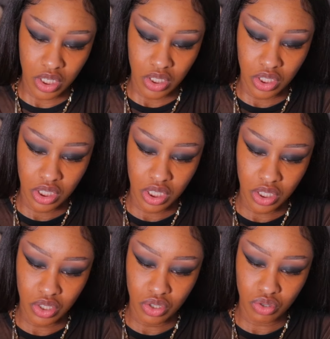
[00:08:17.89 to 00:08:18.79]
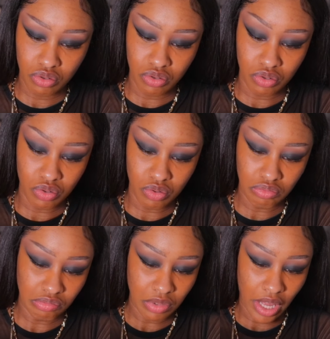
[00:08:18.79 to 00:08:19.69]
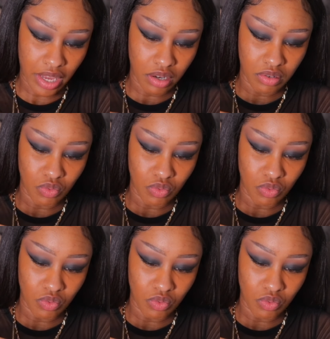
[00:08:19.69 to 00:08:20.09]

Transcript: Just gonna do like